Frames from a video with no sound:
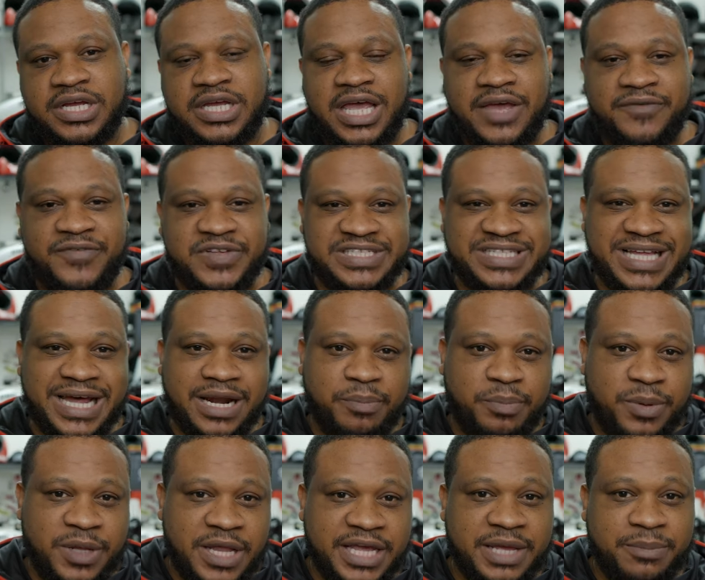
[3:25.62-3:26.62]
if it's not a
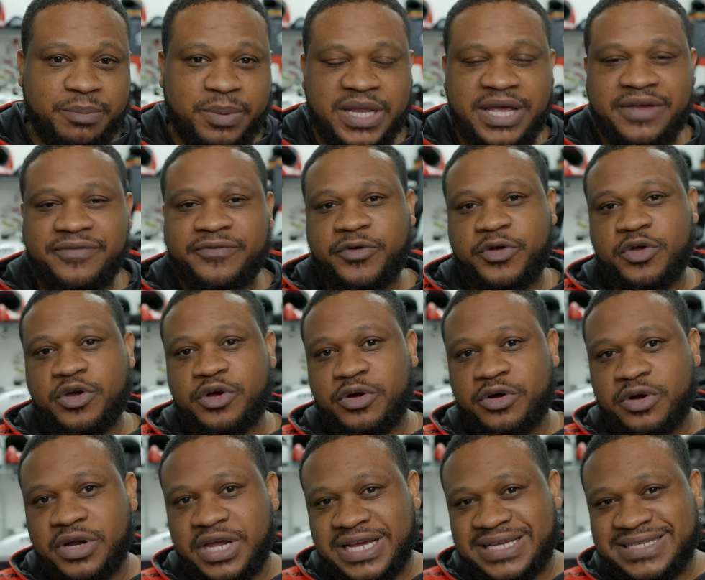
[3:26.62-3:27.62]
plug and play for
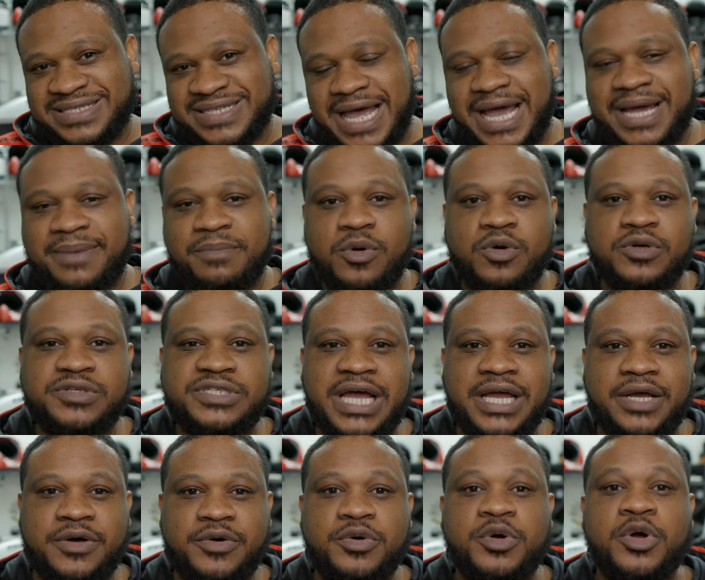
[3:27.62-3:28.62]
your exact
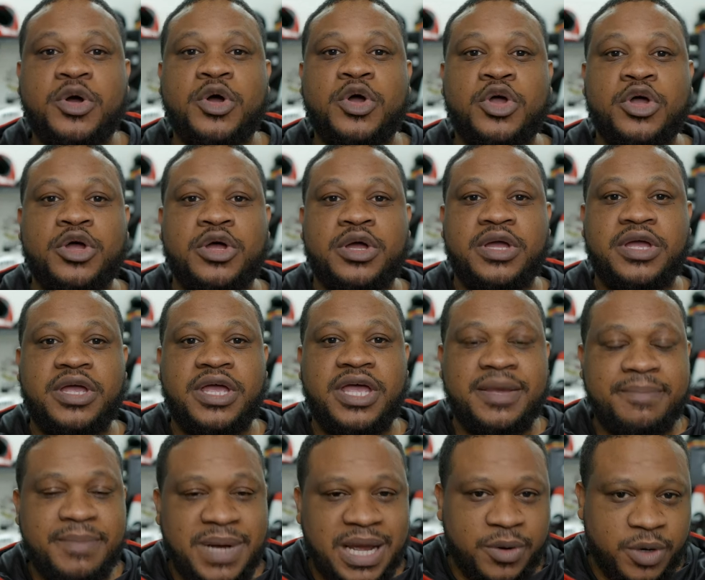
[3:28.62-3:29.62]
motorcycle,
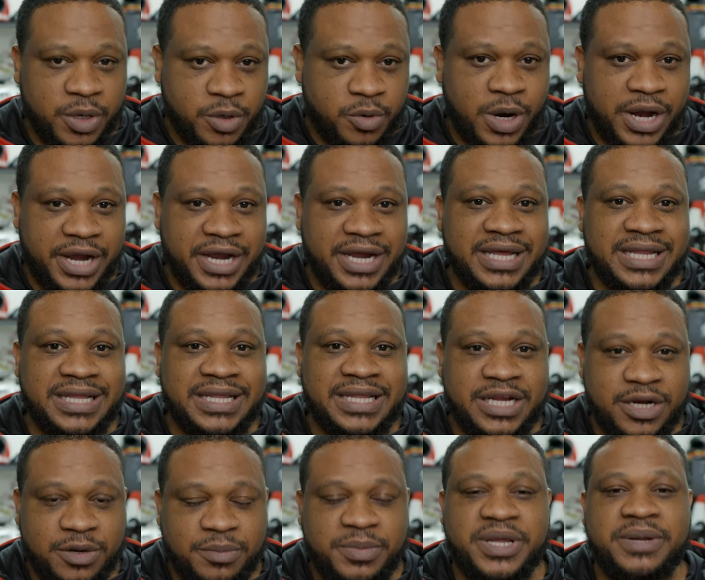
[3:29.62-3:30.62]
it might require a
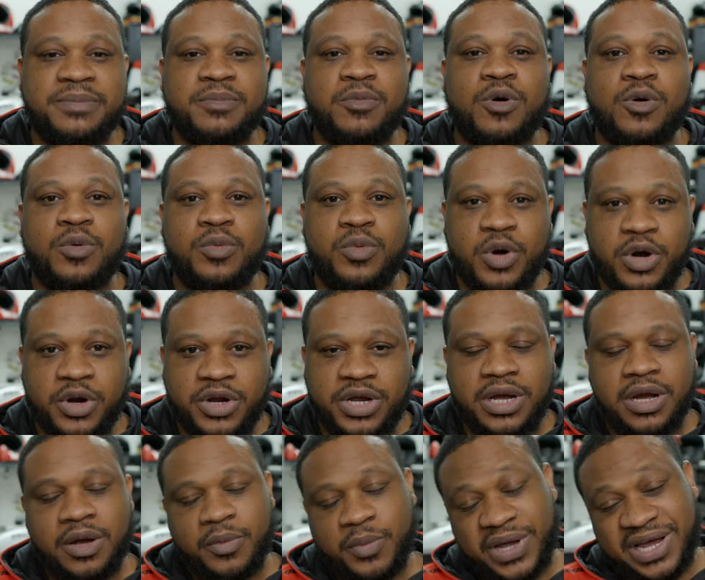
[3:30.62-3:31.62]
little bit more work.
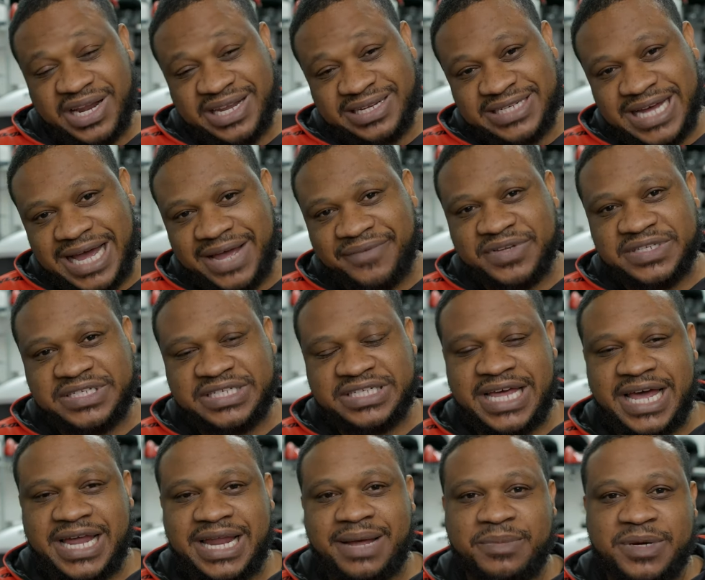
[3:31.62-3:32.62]
We're gonna dive into
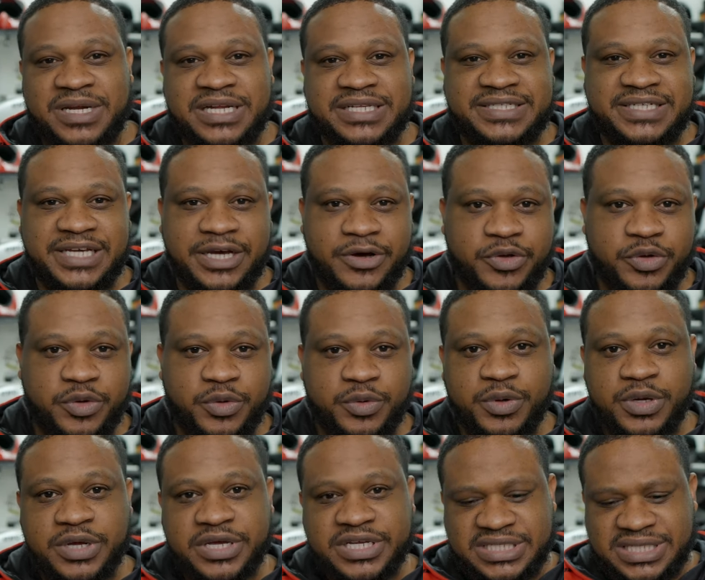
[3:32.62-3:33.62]
that. I'm gonna tell you
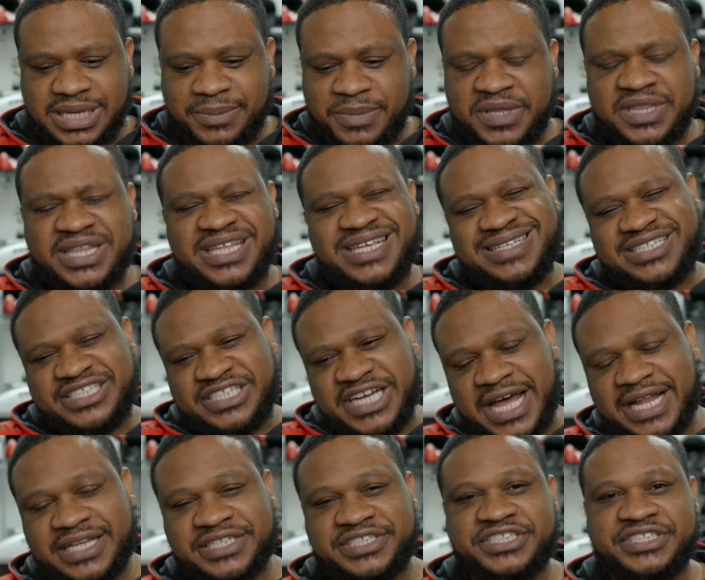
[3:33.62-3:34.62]
some of the
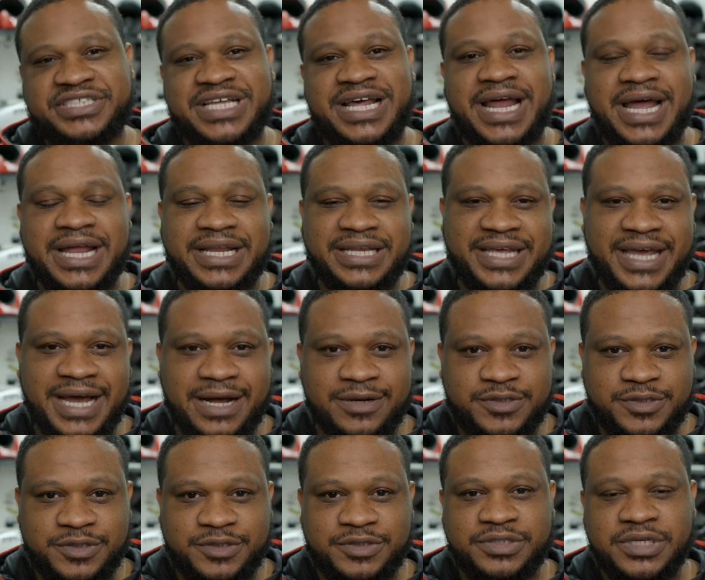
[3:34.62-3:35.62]
challenges that I
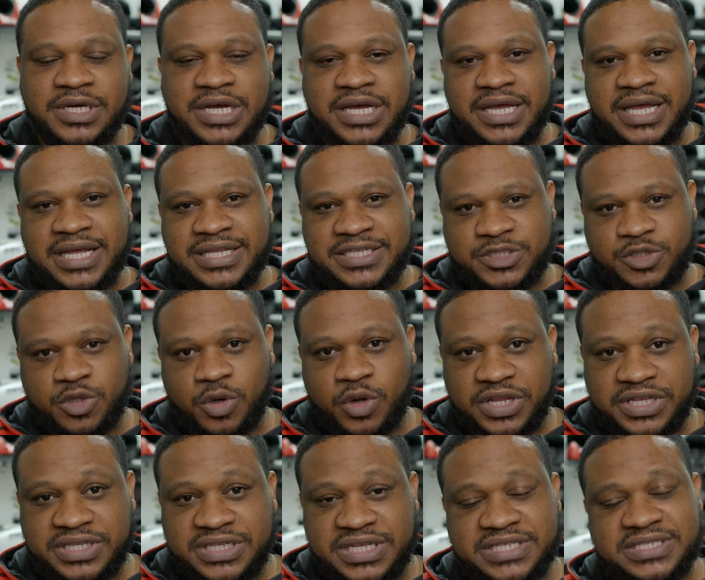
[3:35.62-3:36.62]
encountered
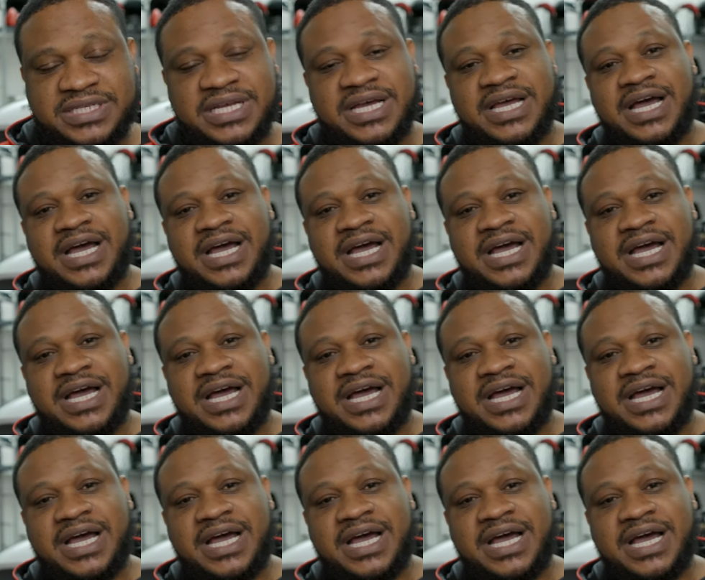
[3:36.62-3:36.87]
installing this.